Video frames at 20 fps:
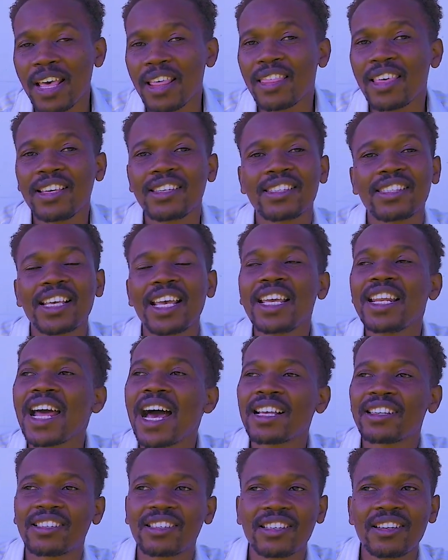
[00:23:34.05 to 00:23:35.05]
They stayed
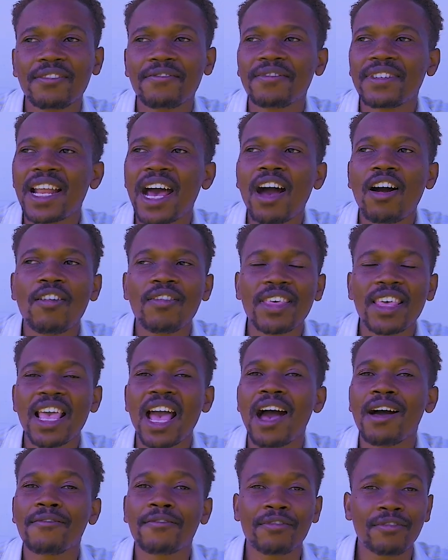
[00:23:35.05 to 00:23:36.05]
as if now they
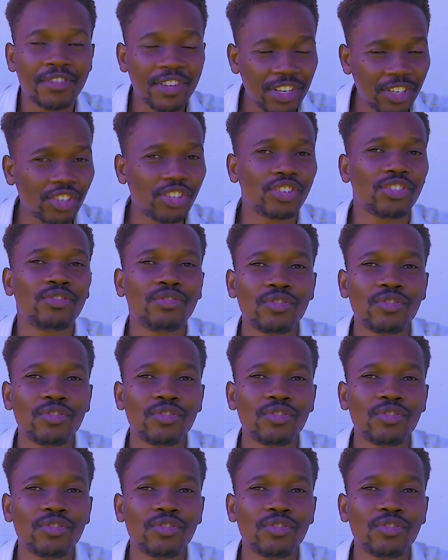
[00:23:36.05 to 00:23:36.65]
have reached,